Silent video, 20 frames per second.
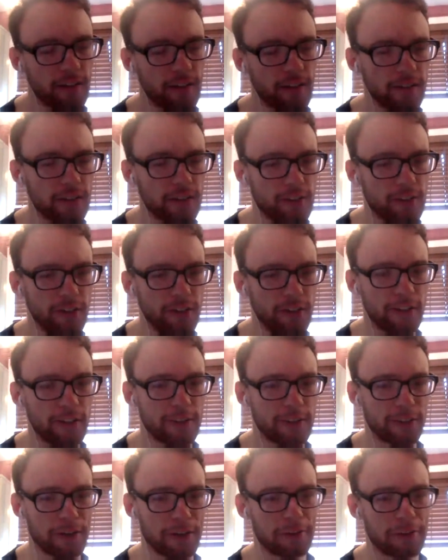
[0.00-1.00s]
like the
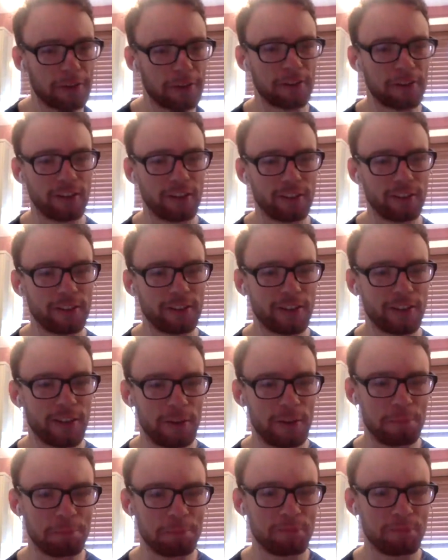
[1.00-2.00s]
tinker
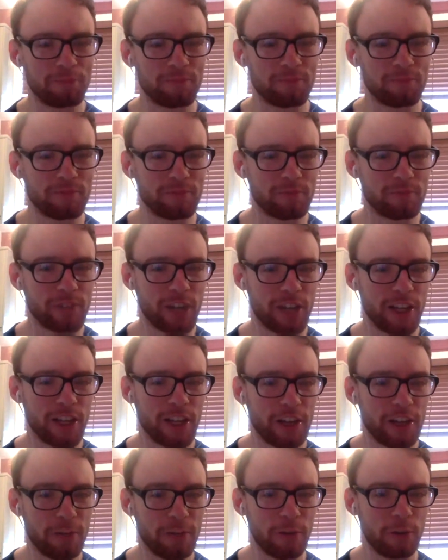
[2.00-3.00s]
that Ranieri
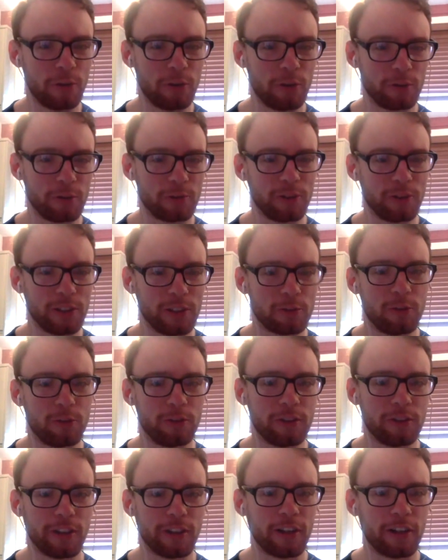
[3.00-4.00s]
would do, is what he's called, the
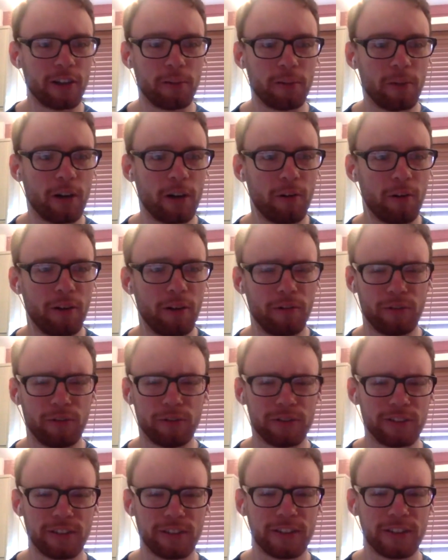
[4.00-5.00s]
tinker man, or what's
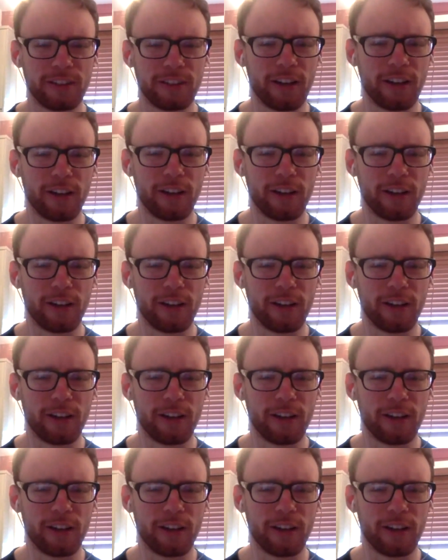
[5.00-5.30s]
it, tinker, I don't